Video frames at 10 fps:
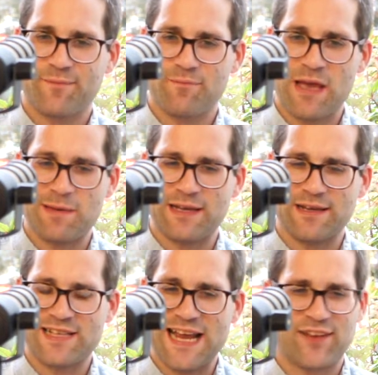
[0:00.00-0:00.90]
maybe
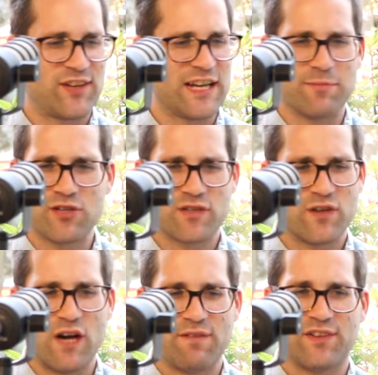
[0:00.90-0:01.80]
tasting a bunch of
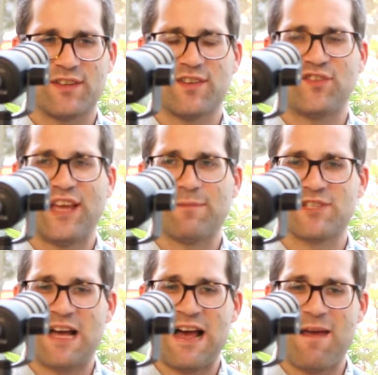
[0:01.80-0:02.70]
coffees at the same
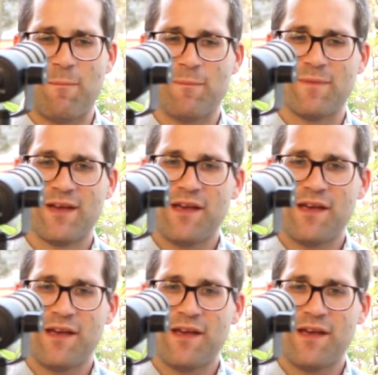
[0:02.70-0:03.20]
time